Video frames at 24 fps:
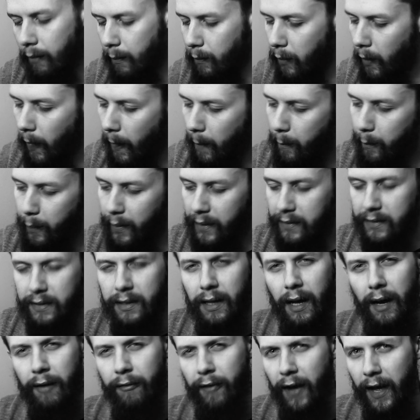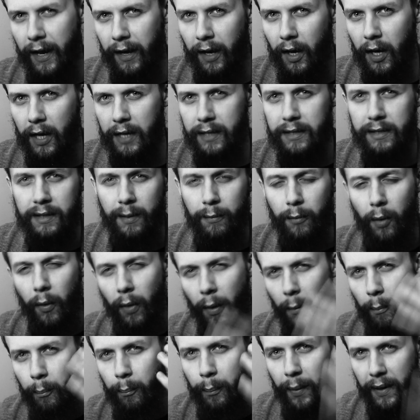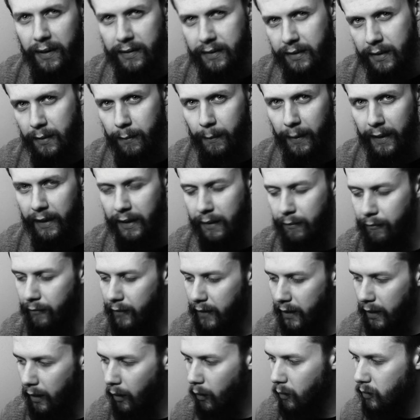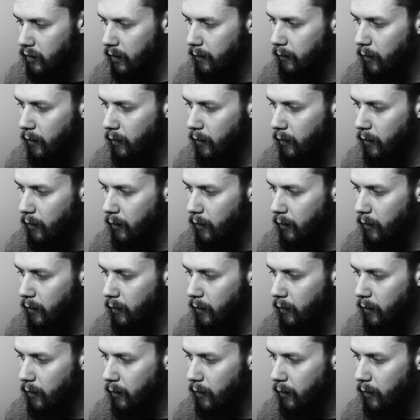I'm not the best sleight of hand artist. I'm not the best at making videos.